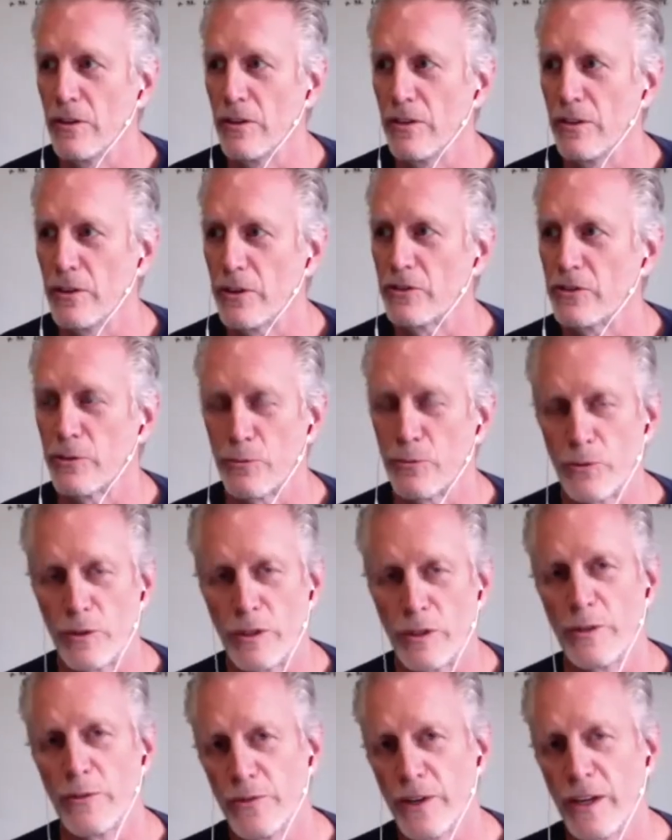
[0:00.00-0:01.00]
there's some
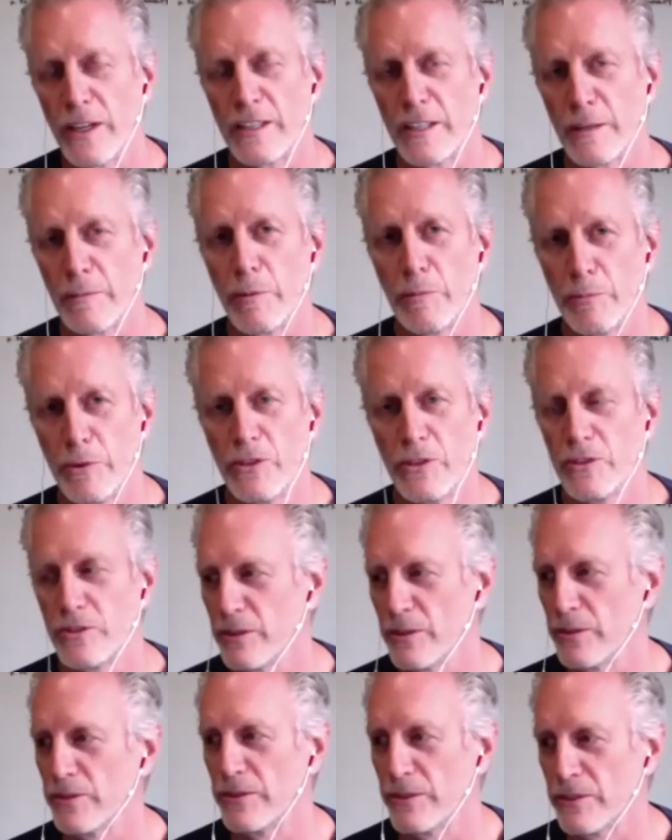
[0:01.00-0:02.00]
really fucked up
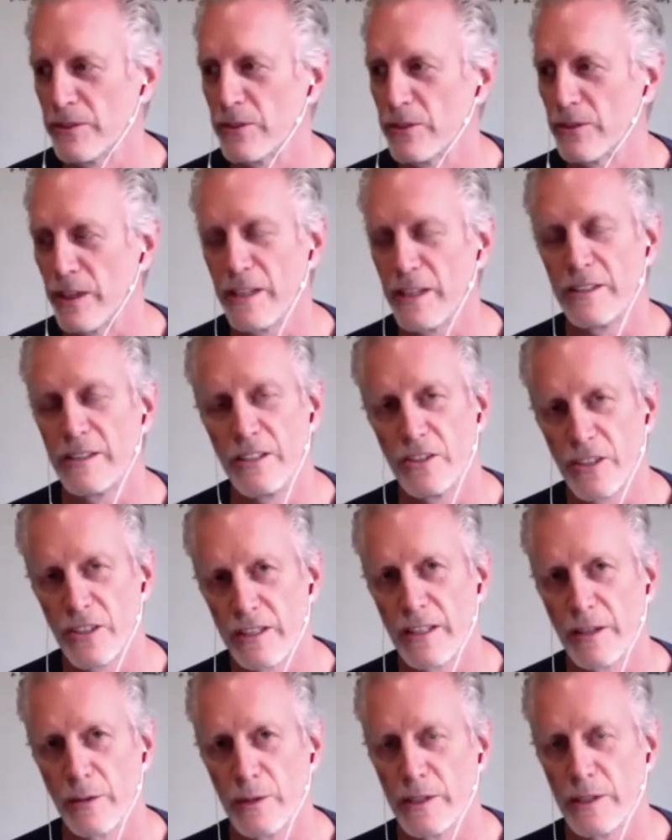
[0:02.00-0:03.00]
abusive crazy
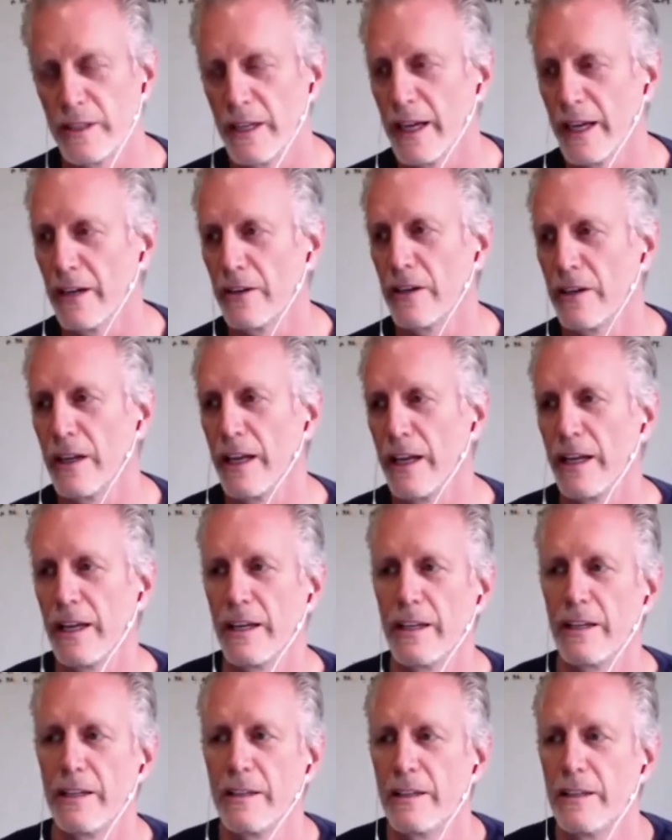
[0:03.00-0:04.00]
shit that went down
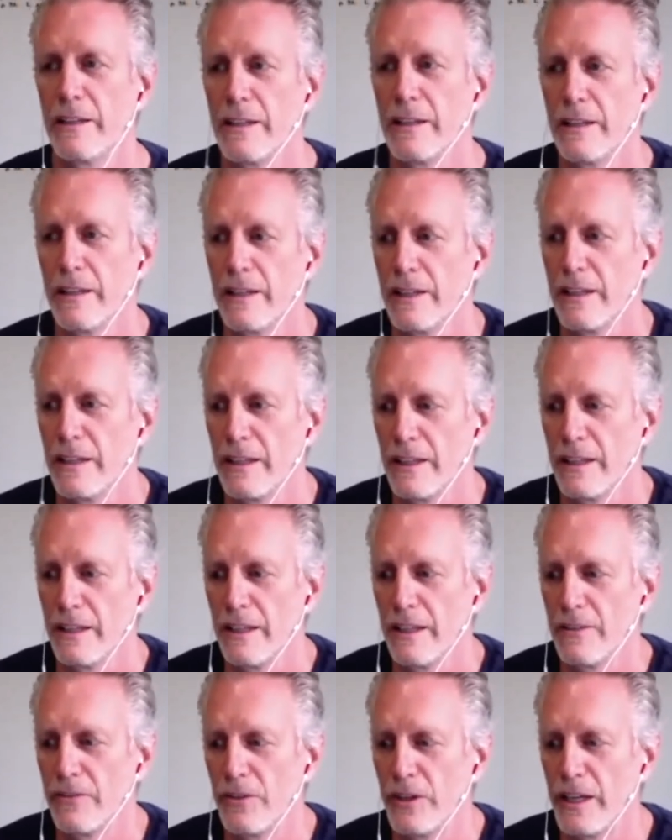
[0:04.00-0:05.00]
and
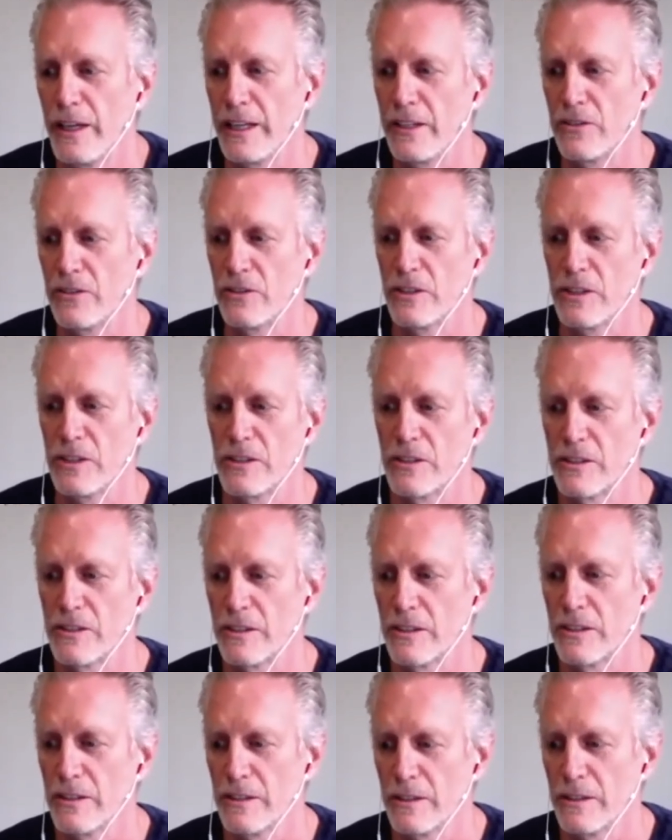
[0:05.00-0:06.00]
if you can't just
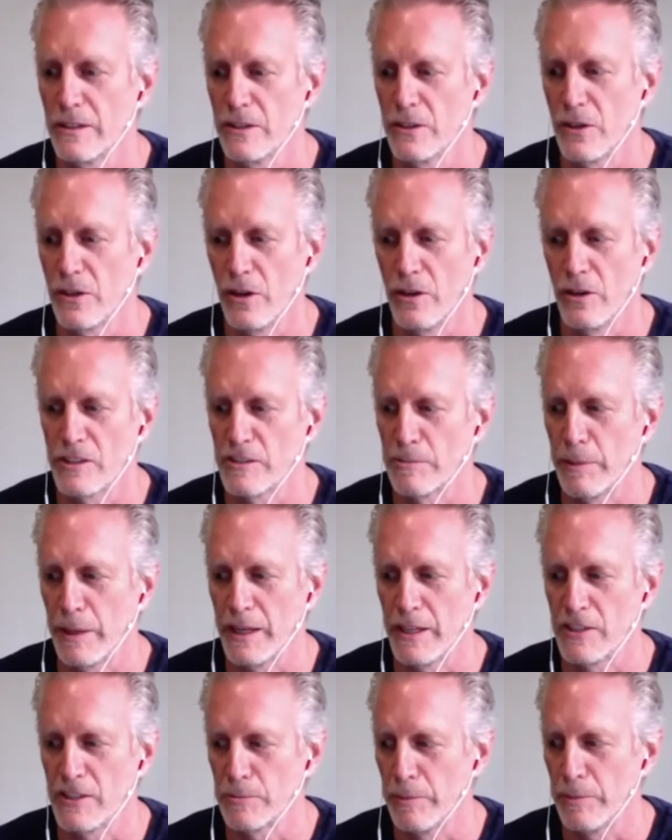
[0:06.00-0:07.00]
call a
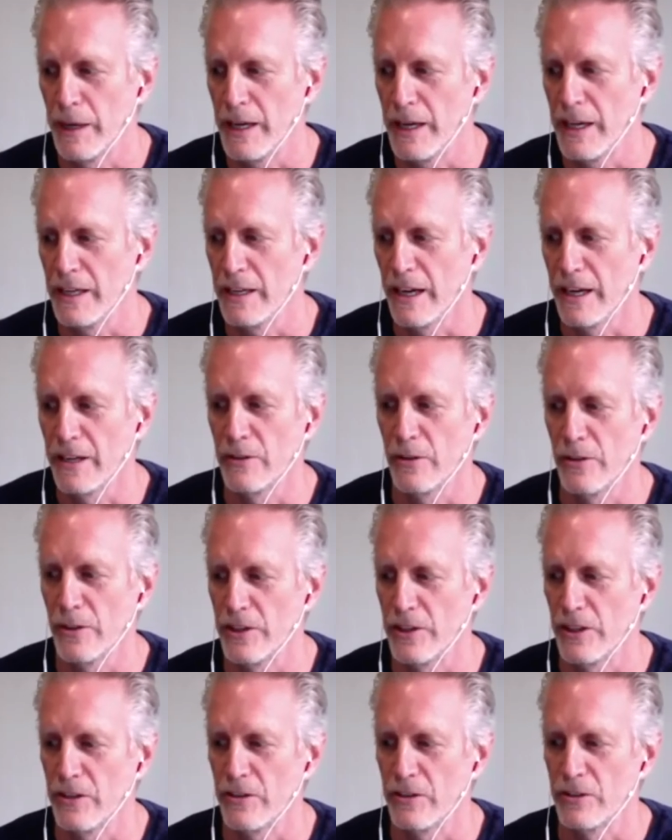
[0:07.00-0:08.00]
spade a spade, I don't
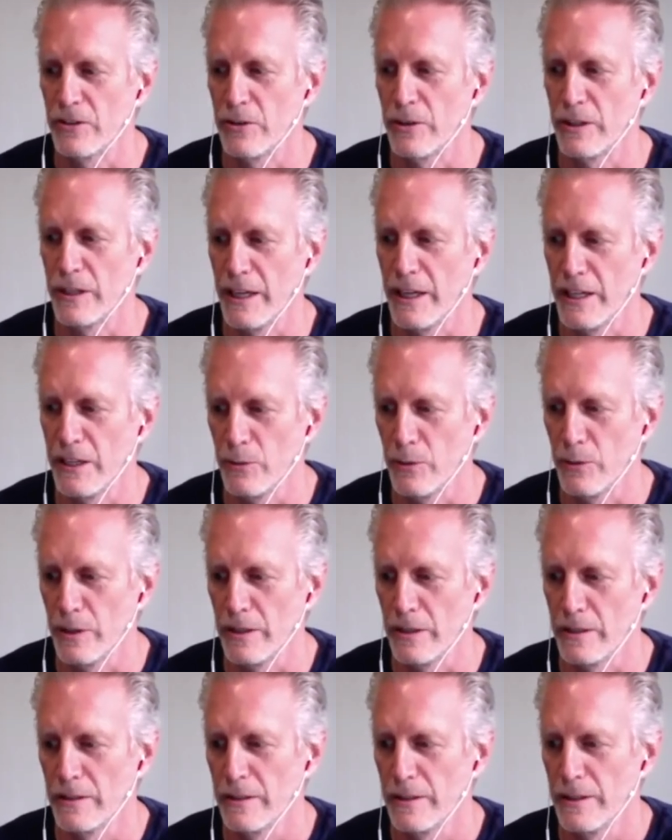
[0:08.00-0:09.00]
think you're doing
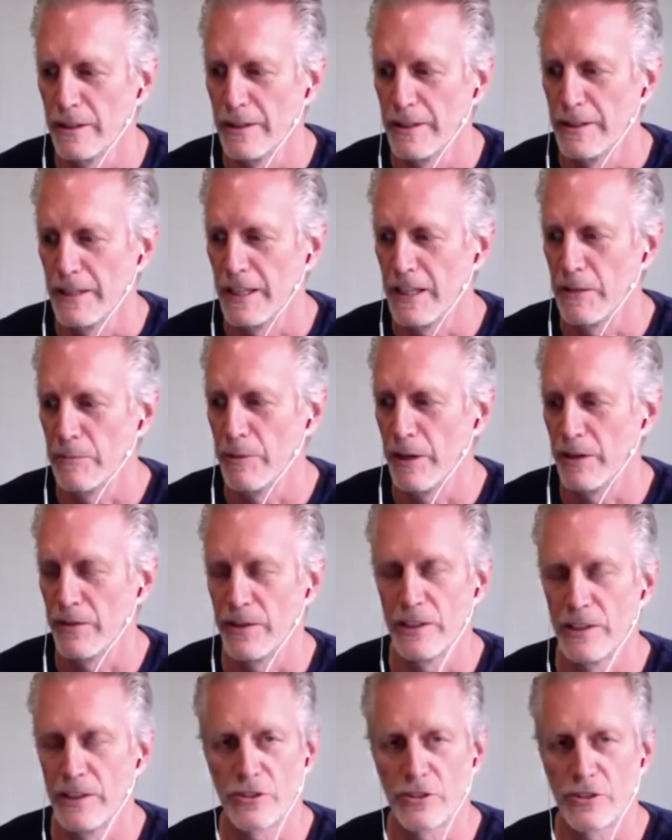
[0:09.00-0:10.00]
anyone any
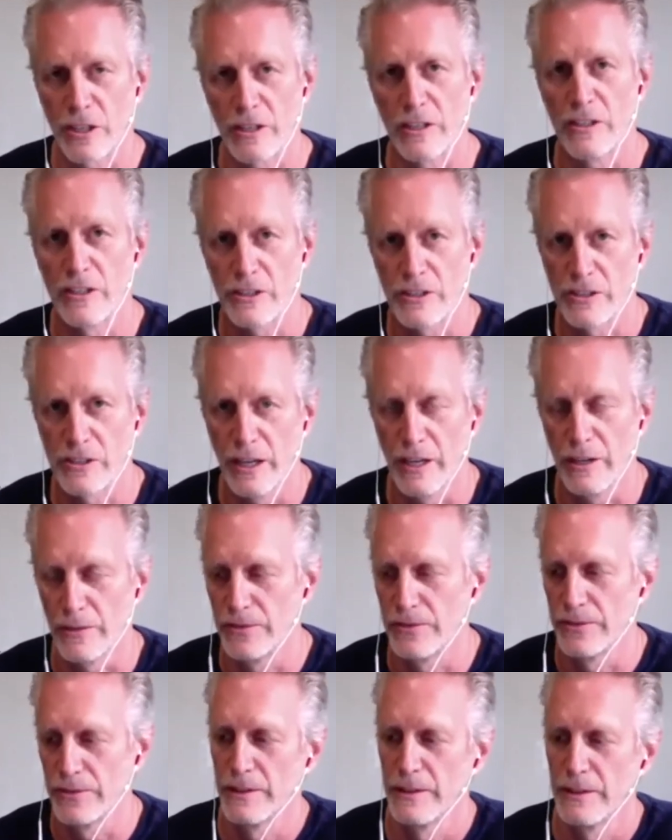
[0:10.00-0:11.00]
benefit, and certainly
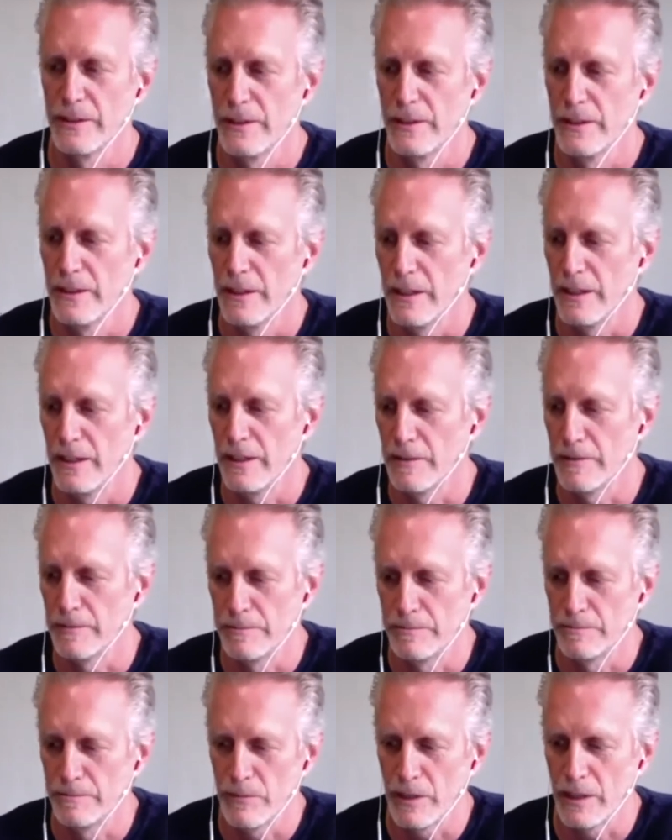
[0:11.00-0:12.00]
yourself.
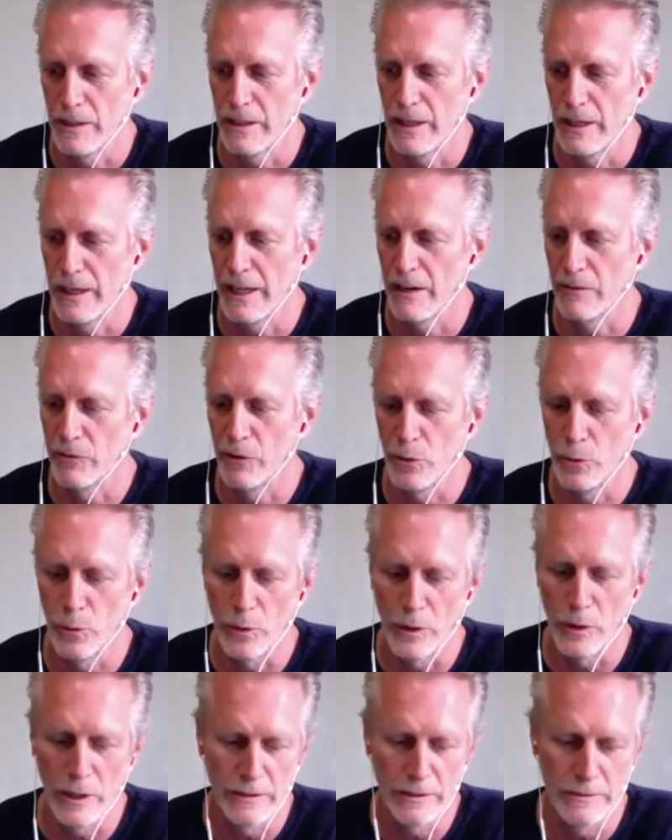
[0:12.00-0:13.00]
Um, now, not
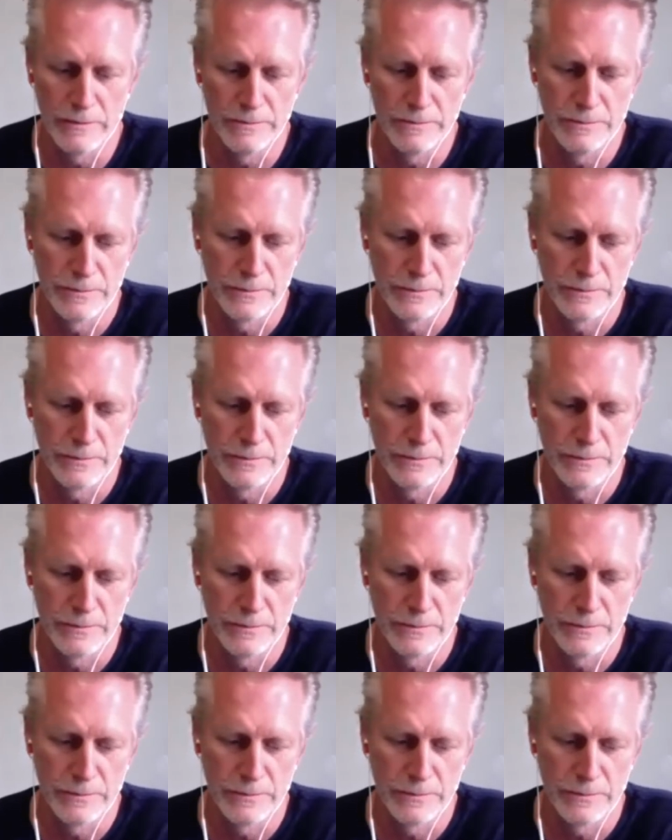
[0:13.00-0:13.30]
everyone